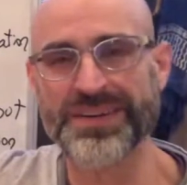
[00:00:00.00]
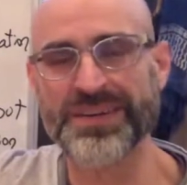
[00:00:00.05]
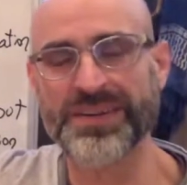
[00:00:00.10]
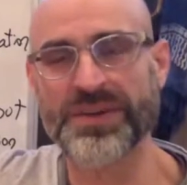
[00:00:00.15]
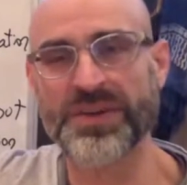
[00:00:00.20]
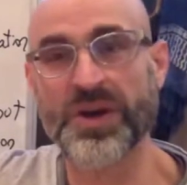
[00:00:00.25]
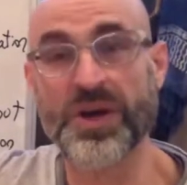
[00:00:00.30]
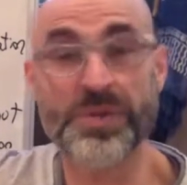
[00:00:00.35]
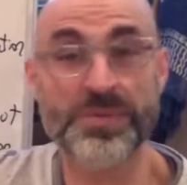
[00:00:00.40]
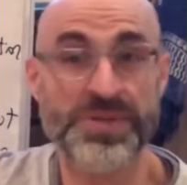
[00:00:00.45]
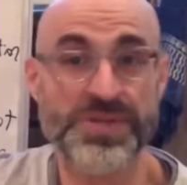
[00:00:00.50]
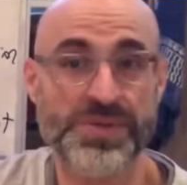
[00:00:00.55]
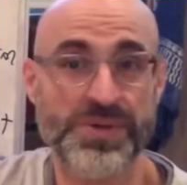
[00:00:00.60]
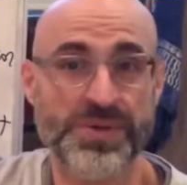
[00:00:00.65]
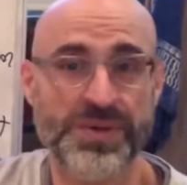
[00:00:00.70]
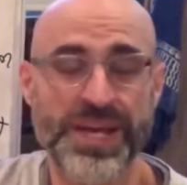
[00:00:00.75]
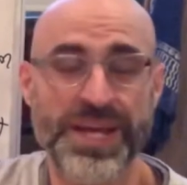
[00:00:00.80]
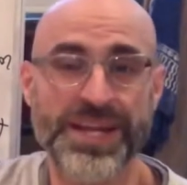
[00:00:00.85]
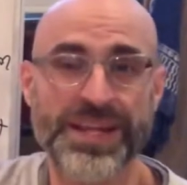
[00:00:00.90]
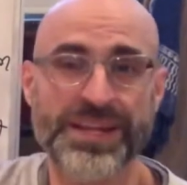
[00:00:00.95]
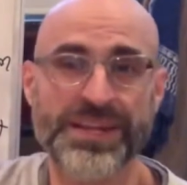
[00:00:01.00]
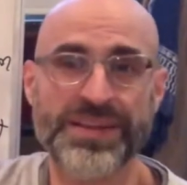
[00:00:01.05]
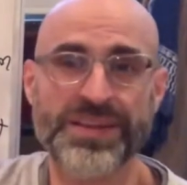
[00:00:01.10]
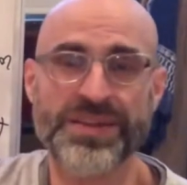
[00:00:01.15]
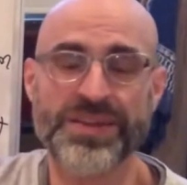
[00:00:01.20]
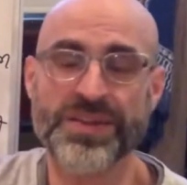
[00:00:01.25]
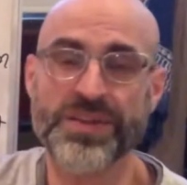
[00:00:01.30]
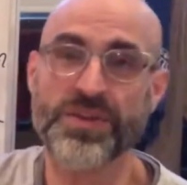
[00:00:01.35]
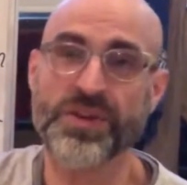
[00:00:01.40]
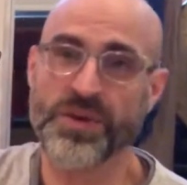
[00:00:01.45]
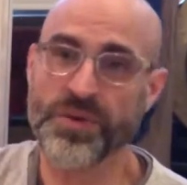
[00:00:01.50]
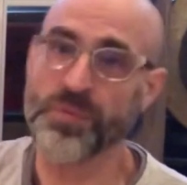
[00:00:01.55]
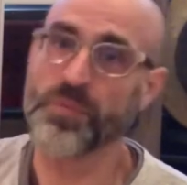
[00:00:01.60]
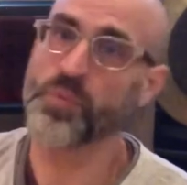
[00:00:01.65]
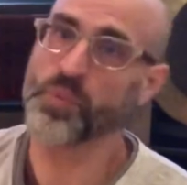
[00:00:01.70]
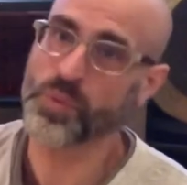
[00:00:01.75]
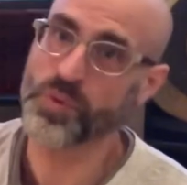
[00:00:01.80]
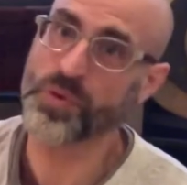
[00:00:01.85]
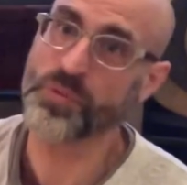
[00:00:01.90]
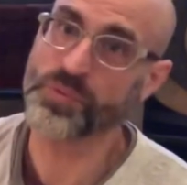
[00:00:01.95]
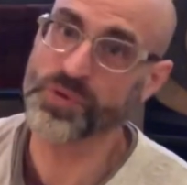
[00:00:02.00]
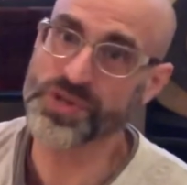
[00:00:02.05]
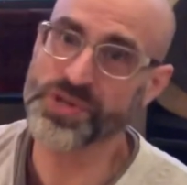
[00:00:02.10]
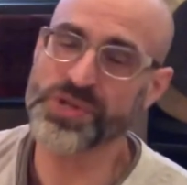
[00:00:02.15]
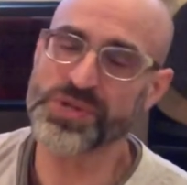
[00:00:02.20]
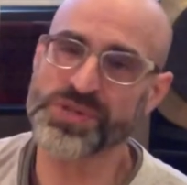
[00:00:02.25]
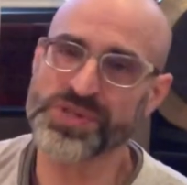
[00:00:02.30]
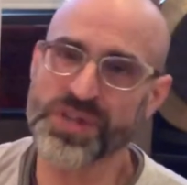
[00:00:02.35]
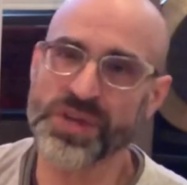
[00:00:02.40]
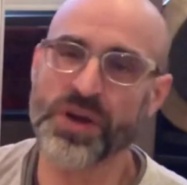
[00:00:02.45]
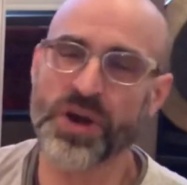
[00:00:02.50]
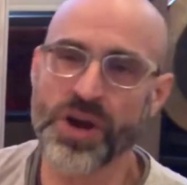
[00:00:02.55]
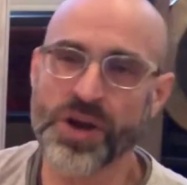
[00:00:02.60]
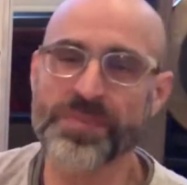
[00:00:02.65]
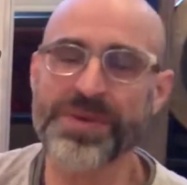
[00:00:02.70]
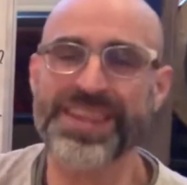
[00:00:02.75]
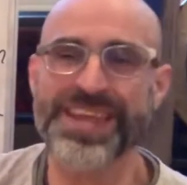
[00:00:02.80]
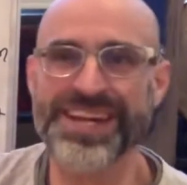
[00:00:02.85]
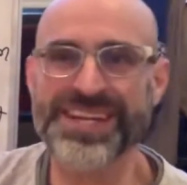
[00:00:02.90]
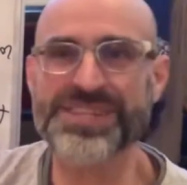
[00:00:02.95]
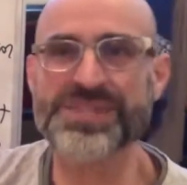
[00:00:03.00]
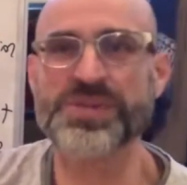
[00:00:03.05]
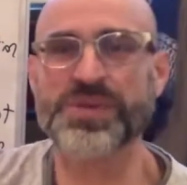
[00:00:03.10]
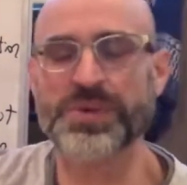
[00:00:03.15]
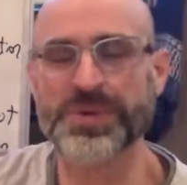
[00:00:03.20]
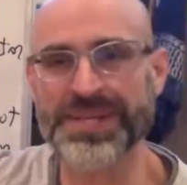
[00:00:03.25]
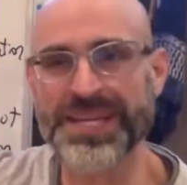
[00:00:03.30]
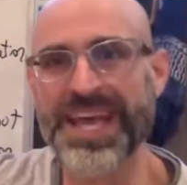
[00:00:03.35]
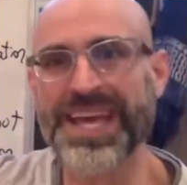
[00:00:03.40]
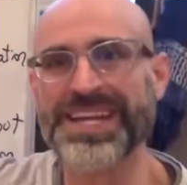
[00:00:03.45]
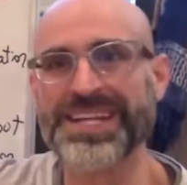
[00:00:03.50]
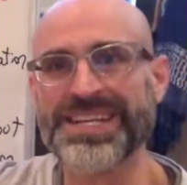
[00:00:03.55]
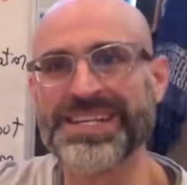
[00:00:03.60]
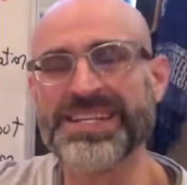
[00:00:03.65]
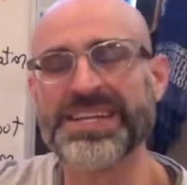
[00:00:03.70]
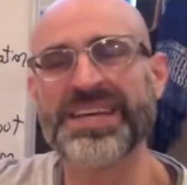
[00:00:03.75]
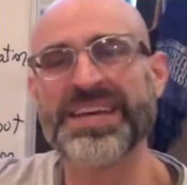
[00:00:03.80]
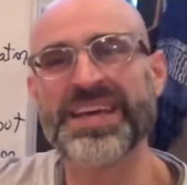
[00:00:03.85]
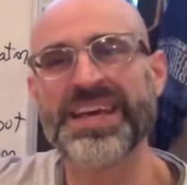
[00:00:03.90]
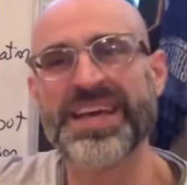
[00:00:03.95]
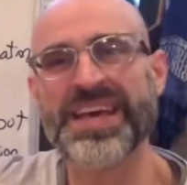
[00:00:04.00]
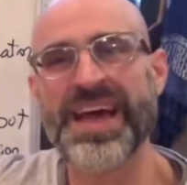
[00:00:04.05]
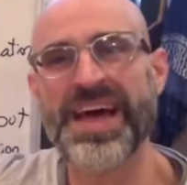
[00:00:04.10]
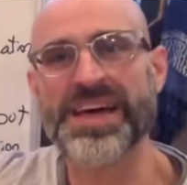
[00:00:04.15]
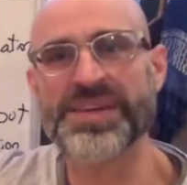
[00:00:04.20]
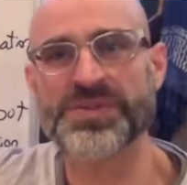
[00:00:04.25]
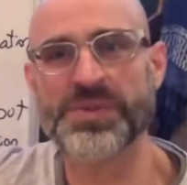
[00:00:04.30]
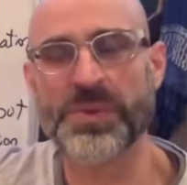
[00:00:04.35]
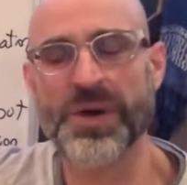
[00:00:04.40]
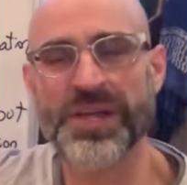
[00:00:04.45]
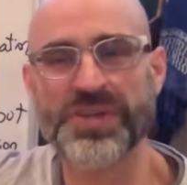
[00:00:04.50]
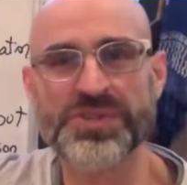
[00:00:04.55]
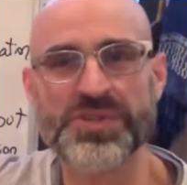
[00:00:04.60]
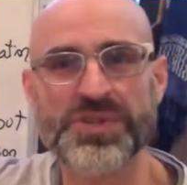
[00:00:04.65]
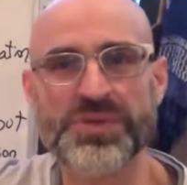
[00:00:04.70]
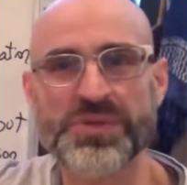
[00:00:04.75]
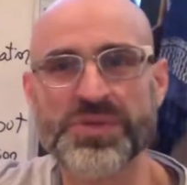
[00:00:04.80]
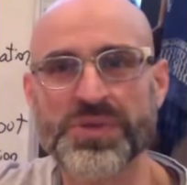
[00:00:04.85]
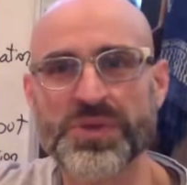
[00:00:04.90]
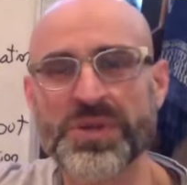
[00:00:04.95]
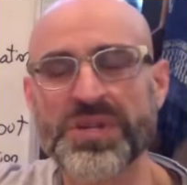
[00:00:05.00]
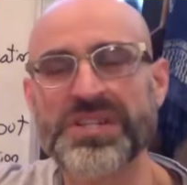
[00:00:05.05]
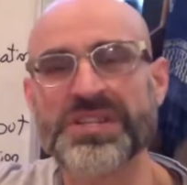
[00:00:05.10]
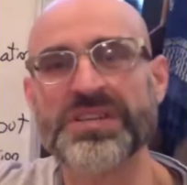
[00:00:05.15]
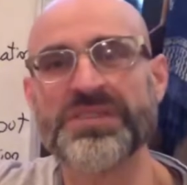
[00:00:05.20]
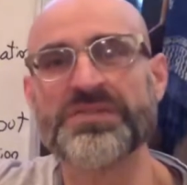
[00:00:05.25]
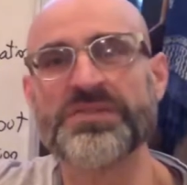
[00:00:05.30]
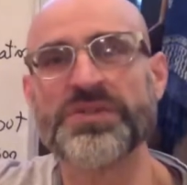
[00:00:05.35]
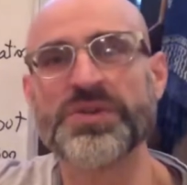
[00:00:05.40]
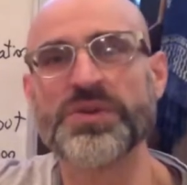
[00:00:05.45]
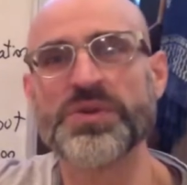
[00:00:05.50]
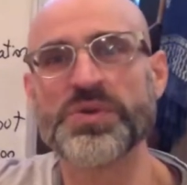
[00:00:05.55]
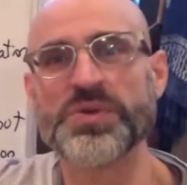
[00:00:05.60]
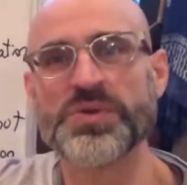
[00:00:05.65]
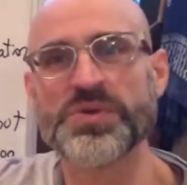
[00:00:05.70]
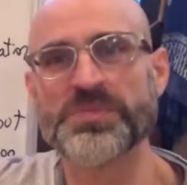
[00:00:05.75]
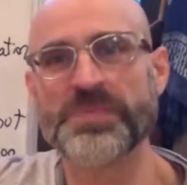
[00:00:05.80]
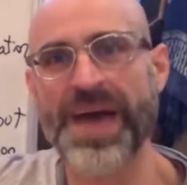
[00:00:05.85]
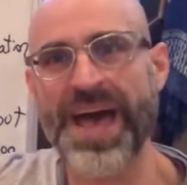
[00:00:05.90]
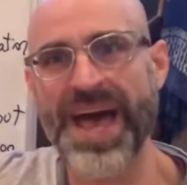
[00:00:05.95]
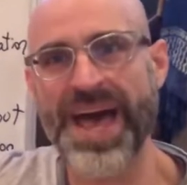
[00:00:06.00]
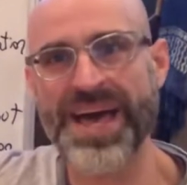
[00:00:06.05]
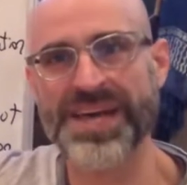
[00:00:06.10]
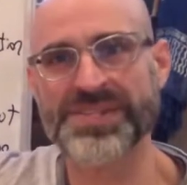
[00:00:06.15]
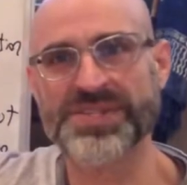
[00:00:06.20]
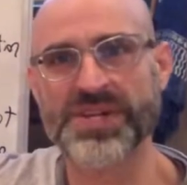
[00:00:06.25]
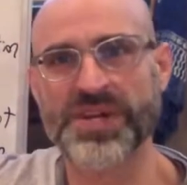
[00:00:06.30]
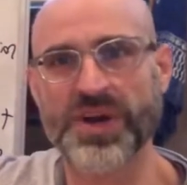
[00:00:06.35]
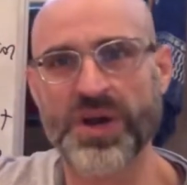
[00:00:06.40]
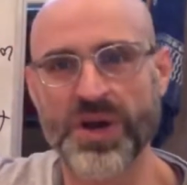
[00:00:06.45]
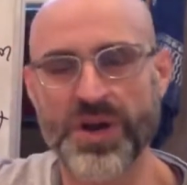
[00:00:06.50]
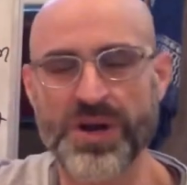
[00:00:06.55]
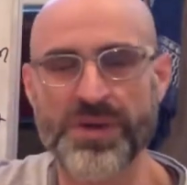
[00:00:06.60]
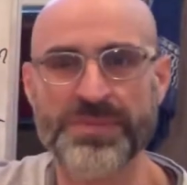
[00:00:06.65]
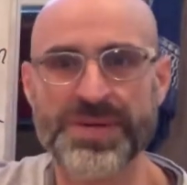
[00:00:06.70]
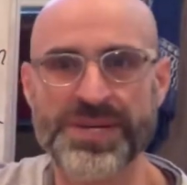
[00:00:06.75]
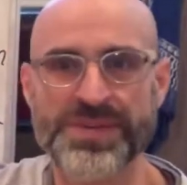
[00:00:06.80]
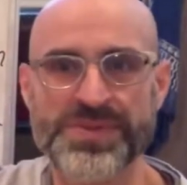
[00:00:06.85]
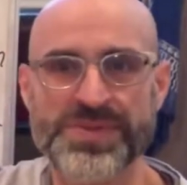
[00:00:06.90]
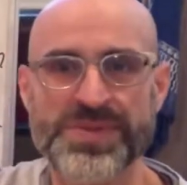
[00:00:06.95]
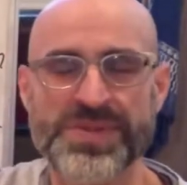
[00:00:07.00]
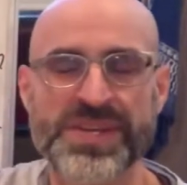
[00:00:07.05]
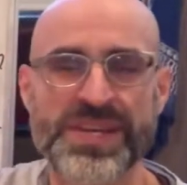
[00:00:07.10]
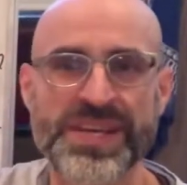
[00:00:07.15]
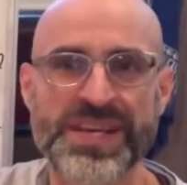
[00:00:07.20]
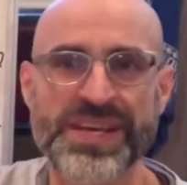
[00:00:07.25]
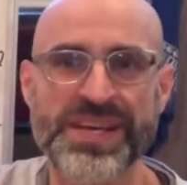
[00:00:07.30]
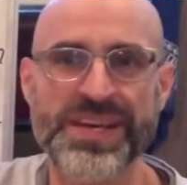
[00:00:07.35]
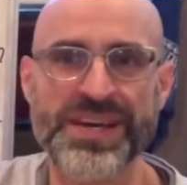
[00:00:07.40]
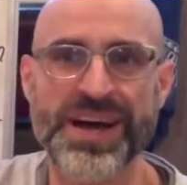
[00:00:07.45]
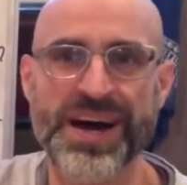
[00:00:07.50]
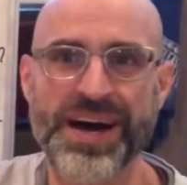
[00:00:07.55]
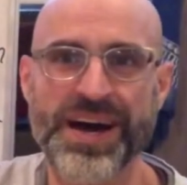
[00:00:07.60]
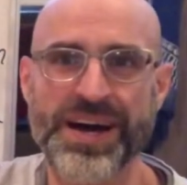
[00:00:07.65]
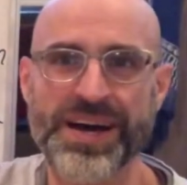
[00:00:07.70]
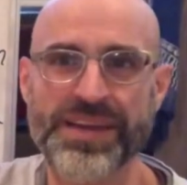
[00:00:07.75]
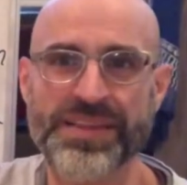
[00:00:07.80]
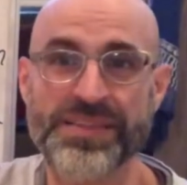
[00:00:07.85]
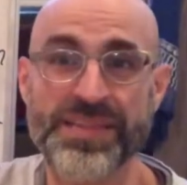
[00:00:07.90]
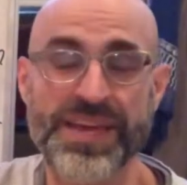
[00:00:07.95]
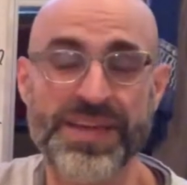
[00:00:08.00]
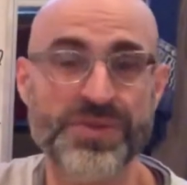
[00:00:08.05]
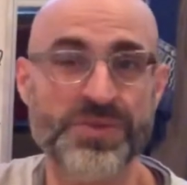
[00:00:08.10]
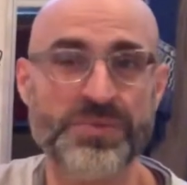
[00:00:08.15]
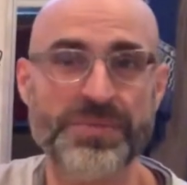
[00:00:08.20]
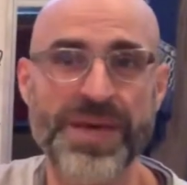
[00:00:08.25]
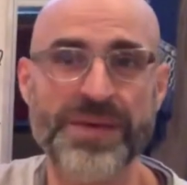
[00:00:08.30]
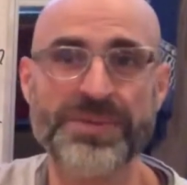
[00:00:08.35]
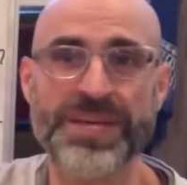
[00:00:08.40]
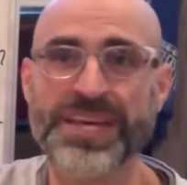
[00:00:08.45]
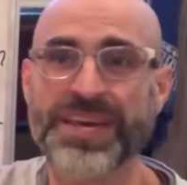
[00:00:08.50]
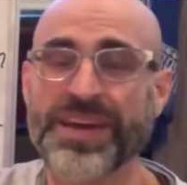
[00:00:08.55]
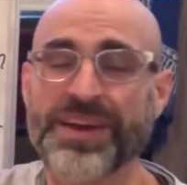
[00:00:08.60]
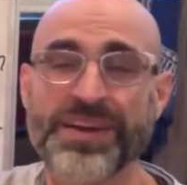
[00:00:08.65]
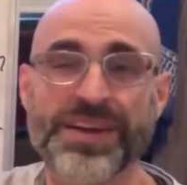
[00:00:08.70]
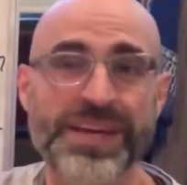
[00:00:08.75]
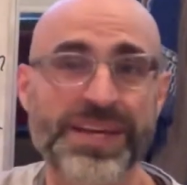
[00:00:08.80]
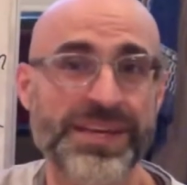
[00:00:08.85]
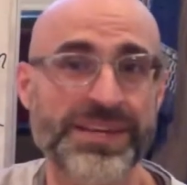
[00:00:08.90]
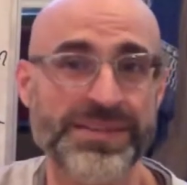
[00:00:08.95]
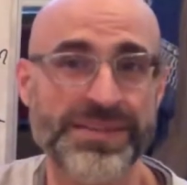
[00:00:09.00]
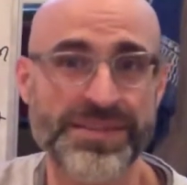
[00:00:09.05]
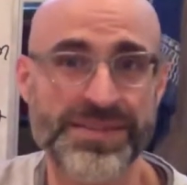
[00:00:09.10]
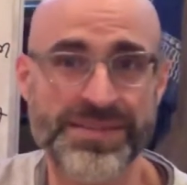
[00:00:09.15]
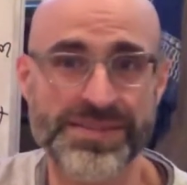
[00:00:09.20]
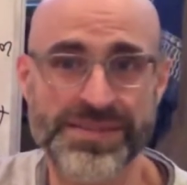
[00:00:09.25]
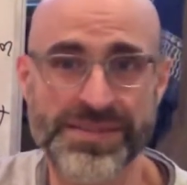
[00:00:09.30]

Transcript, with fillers: Karma is created, you know, will reduce the karma that is created, as well as you sort of diffuse past karmas uh, that you may be carrying into this